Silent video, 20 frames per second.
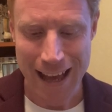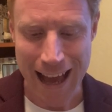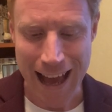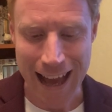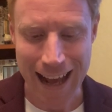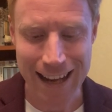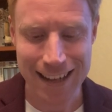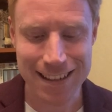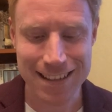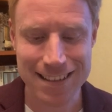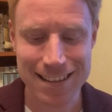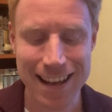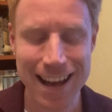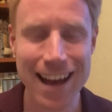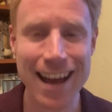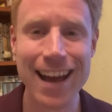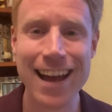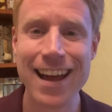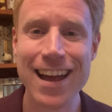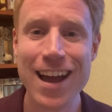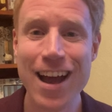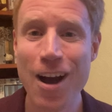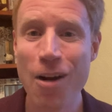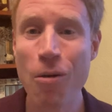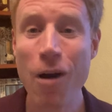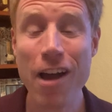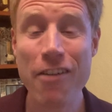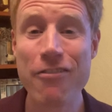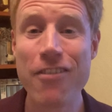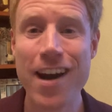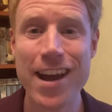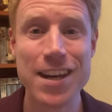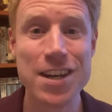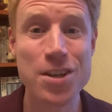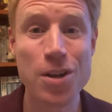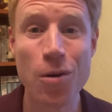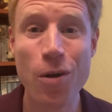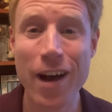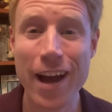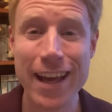And uh, what I
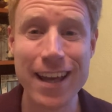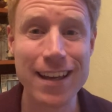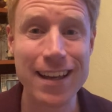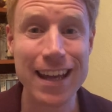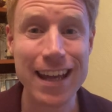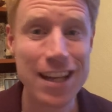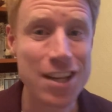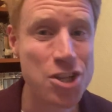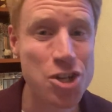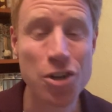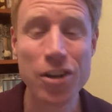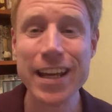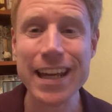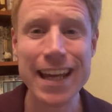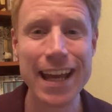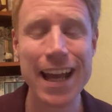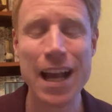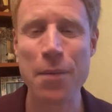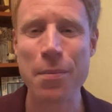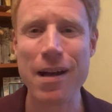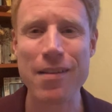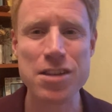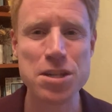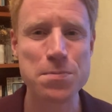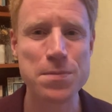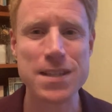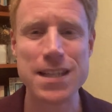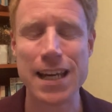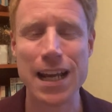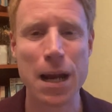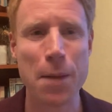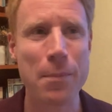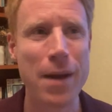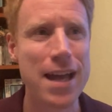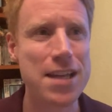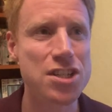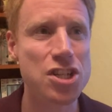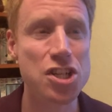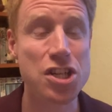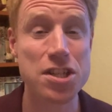find quite intriguing about this particular
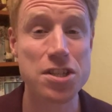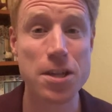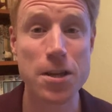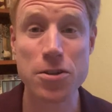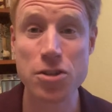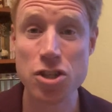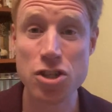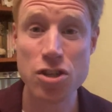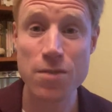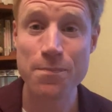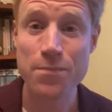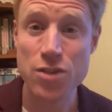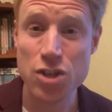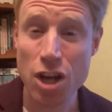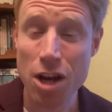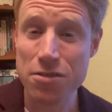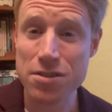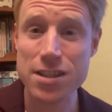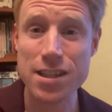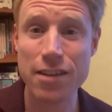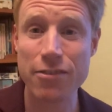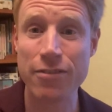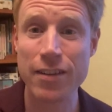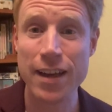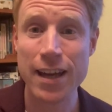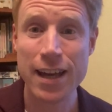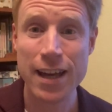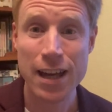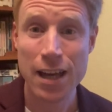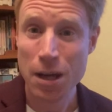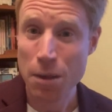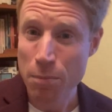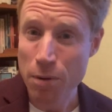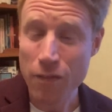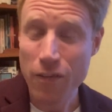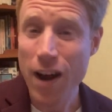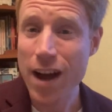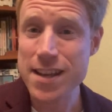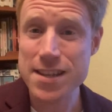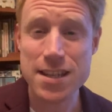passage is that Joseph
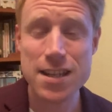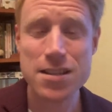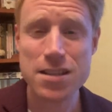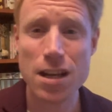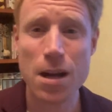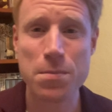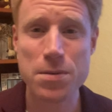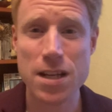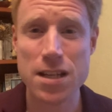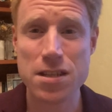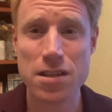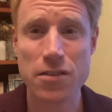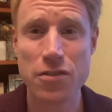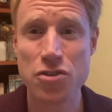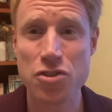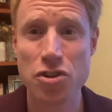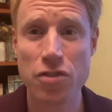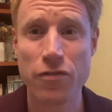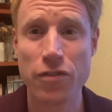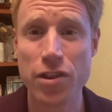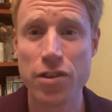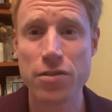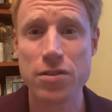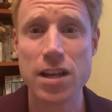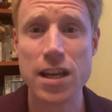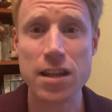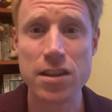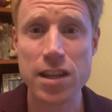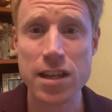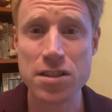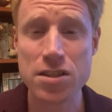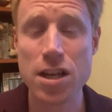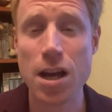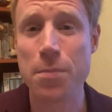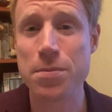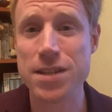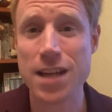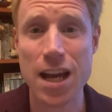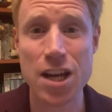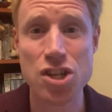provides the interpretation for the
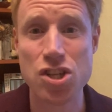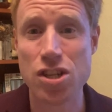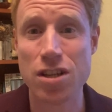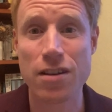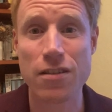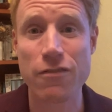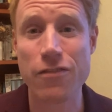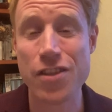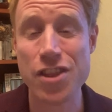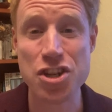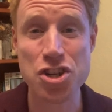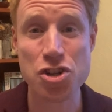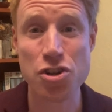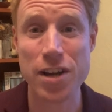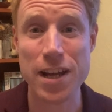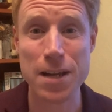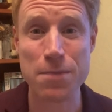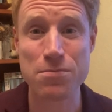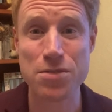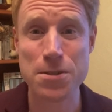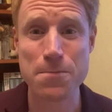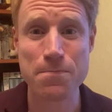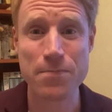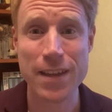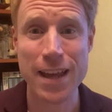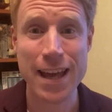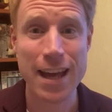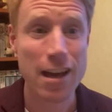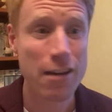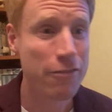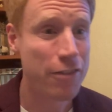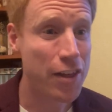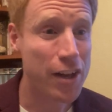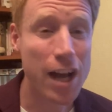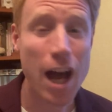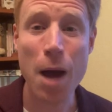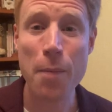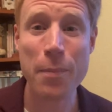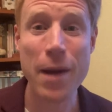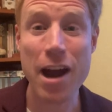interpretation for the dreams. For the
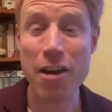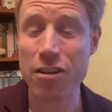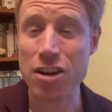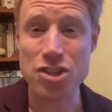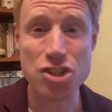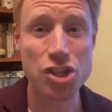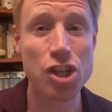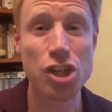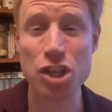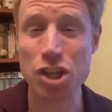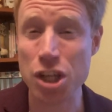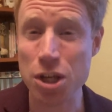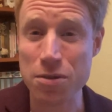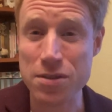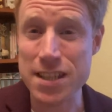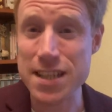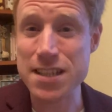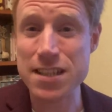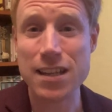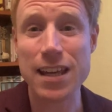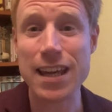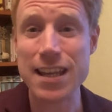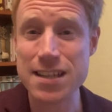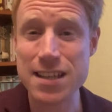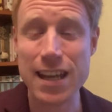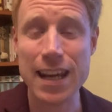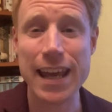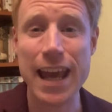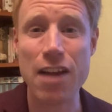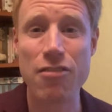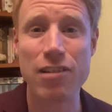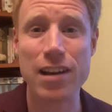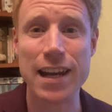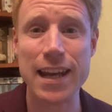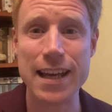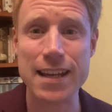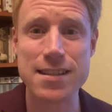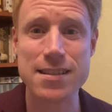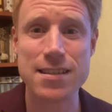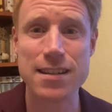cupbearer, it's good news. He's, he's going to get
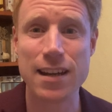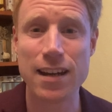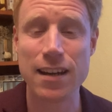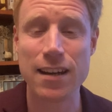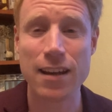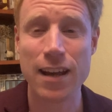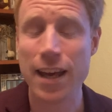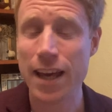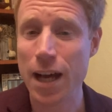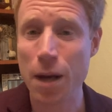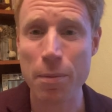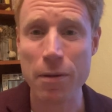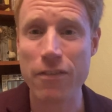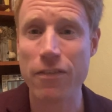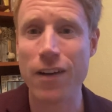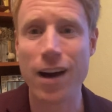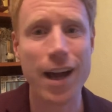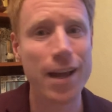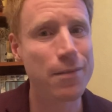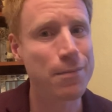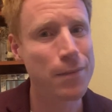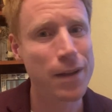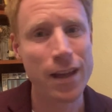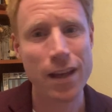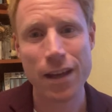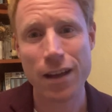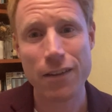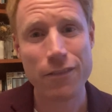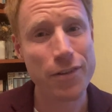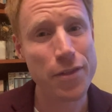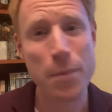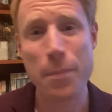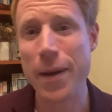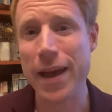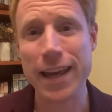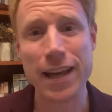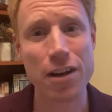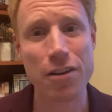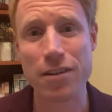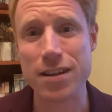released and he'll be fine. For the
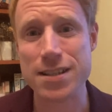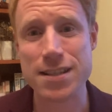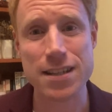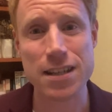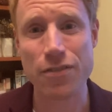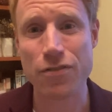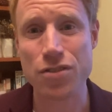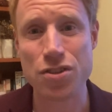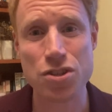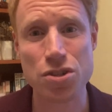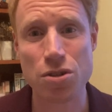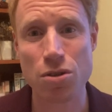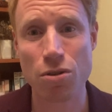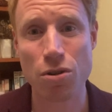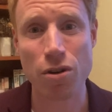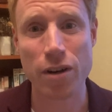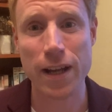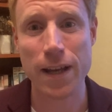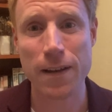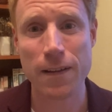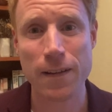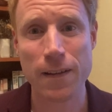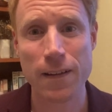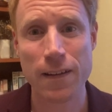baker, it's a different story.